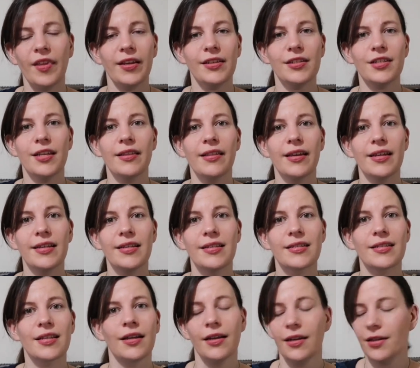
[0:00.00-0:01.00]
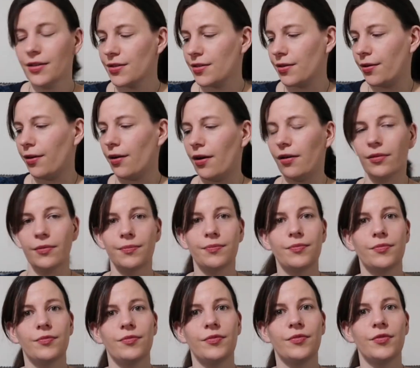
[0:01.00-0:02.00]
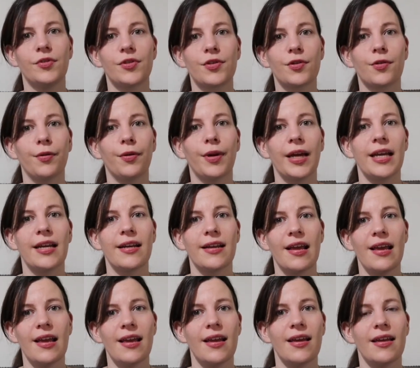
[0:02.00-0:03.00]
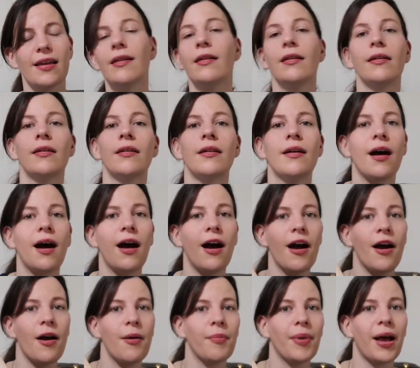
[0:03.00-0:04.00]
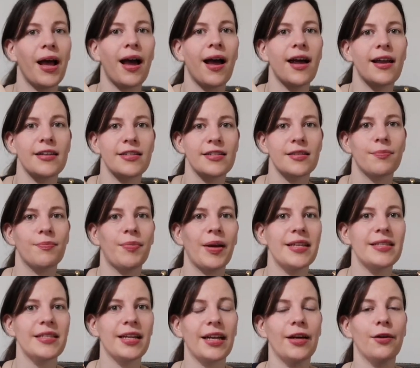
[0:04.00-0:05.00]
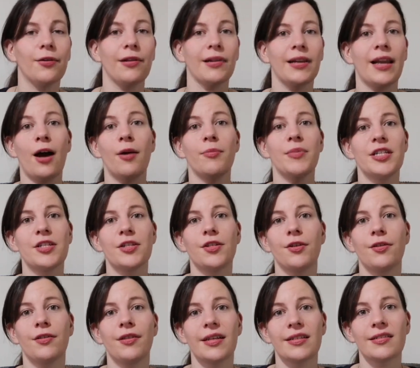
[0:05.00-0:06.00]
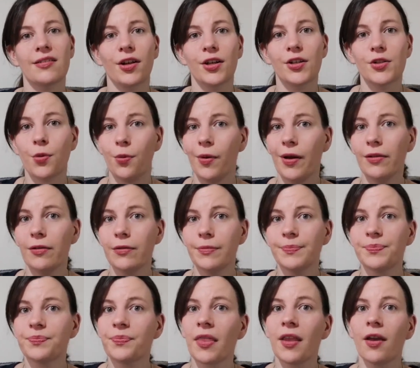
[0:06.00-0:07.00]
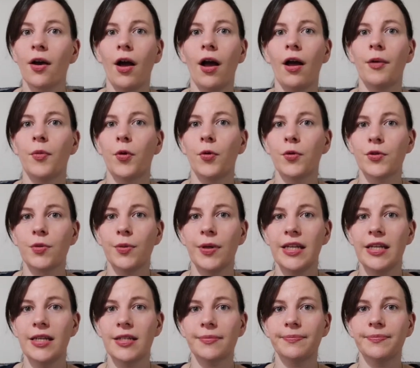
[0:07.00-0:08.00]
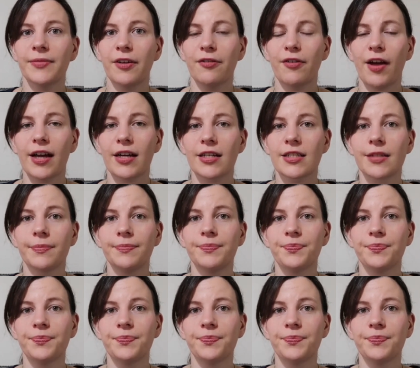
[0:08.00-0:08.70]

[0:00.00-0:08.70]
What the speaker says: to this, so I'll screw it in here, and basically it will allow me to do things like twill or tweed effect.